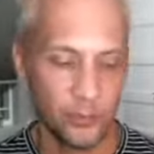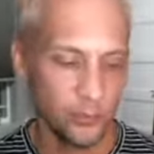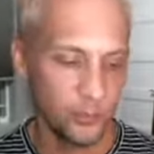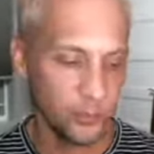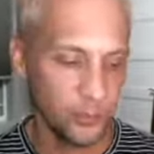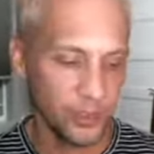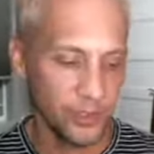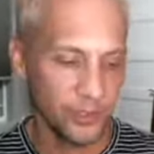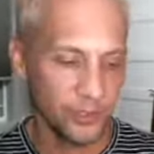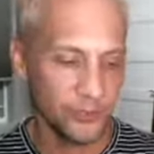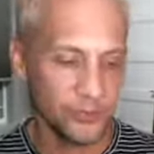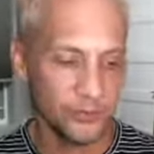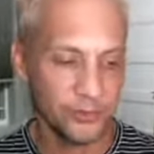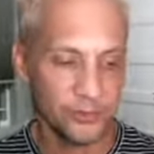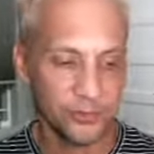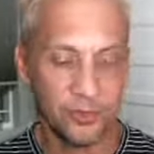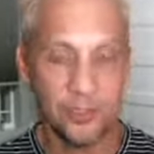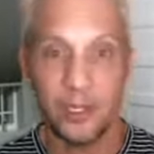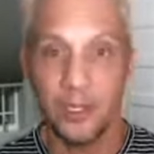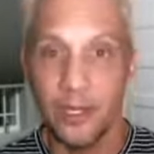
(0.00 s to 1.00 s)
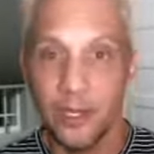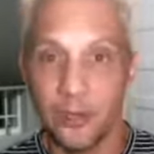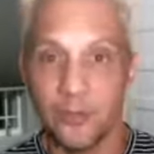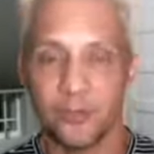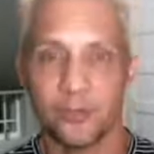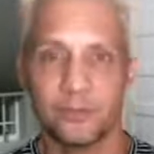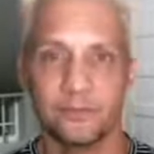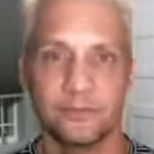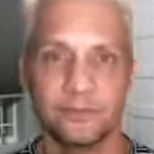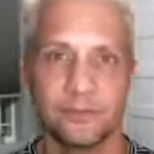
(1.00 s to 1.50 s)
was
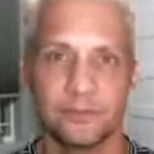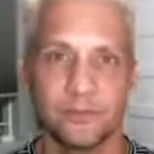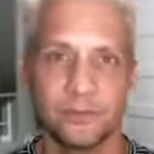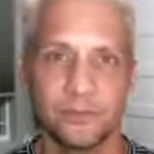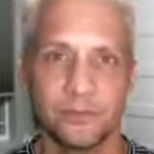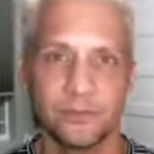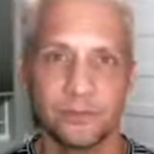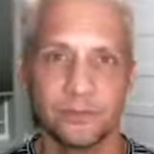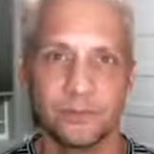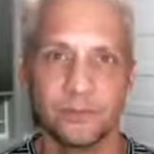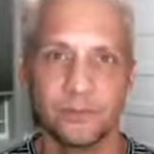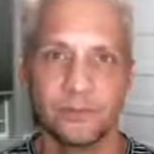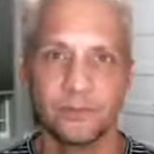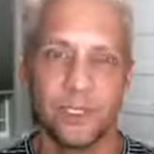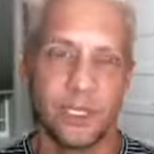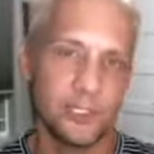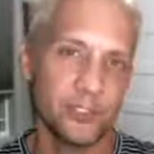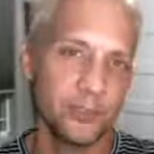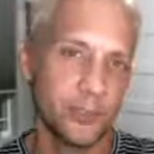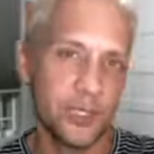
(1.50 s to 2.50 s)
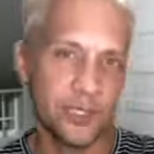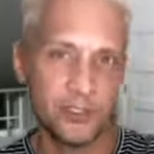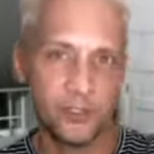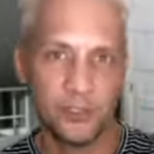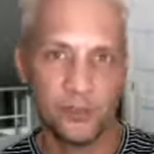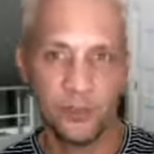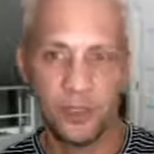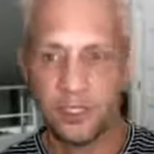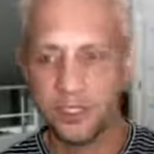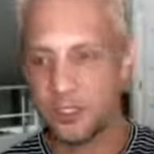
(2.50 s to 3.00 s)
health. They drank
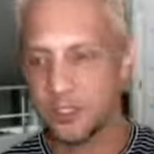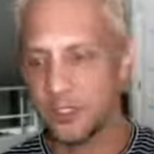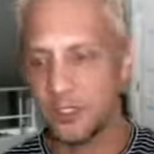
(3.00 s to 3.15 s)
too much,